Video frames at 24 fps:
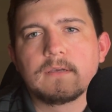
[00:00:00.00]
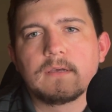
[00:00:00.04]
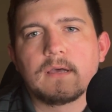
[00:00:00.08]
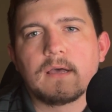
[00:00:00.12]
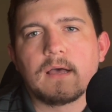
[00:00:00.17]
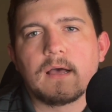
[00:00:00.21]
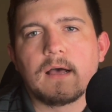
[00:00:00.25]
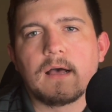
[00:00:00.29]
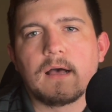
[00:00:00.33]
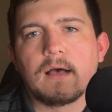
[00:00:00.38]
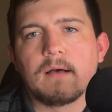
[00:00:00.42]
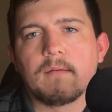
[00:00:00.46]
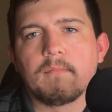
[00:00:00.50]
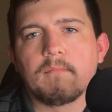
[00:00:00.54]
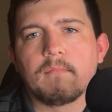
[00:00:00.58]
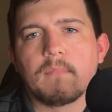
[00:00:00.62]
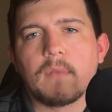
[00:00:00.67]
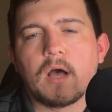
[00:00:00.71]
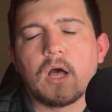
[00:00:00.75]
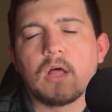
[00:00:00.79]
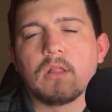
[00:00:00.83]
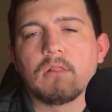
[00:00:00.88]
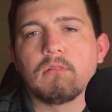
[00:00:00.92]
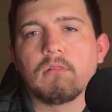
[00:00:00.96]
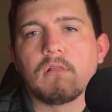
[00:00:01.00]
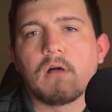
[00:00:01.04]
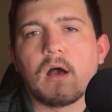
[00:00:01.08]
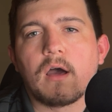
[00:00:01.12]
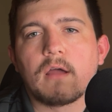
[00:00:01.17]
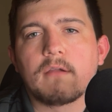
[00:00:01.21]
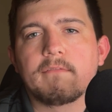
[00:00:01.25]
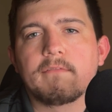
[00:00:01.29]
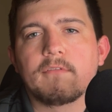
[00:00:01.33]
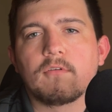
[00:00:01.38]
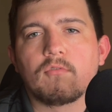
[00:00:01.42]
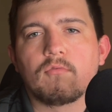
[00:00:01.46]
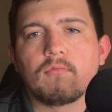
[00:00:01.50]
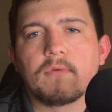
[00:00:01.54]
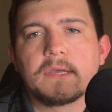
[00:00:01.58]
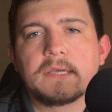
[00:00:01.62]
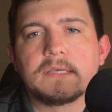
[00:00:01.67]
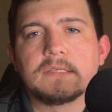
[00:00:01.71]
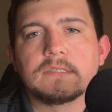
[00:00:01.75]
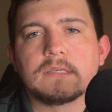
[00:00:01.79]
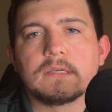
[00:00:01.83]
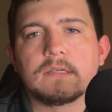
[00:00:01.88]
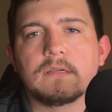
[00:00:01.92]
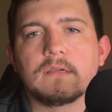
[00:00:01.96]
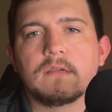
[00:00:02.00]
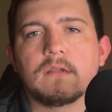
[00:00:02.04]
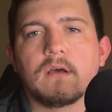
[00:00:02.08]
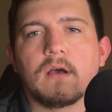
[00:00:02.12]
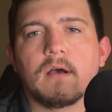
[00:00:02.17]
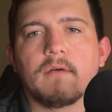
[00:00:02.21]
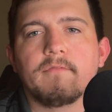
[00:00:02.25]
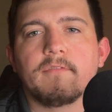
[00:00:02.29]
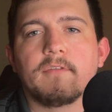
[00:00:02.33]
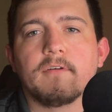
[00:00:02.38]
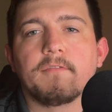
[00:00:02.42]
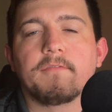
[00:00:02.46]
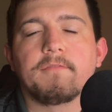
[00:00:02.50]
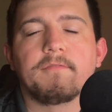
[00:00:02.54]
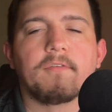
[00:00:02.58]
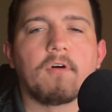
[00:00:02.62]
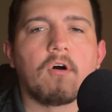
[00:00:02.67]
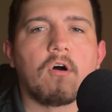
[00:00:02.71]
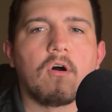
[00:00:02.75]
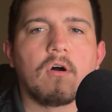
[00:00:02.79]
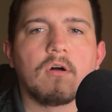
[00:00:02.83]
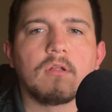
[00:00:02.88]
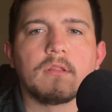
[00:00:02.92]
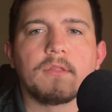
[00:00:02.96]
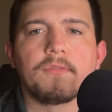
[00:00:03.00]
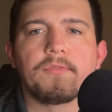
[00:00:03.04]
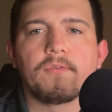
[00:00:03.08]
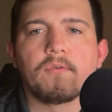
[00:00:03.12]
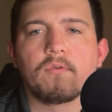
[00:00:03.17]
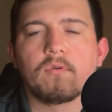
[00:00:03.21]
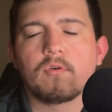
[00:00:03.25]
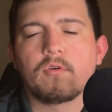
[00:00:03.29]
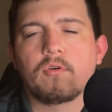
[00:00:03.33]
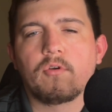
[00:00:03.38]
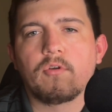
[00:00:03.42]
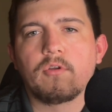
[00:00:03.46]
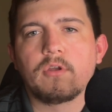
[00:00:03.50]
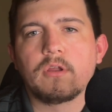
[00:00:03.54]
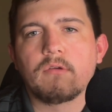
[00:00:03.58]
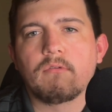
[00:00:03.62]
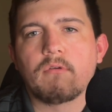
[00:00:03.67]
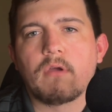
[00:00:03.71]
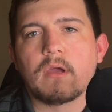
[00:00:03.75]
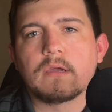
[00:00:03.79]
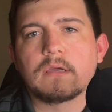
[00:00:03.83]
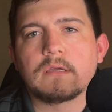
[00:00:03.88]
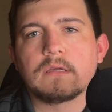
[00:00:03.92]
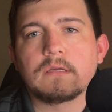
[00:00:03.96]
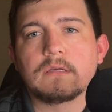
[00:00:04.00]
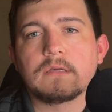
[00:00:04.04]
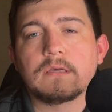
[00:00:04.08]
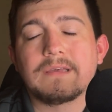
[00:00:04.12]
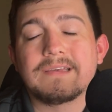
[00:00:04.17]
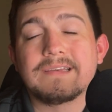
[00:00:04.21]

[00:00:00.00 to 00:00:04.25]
A lot of the reason of the fall in the recruiting ranking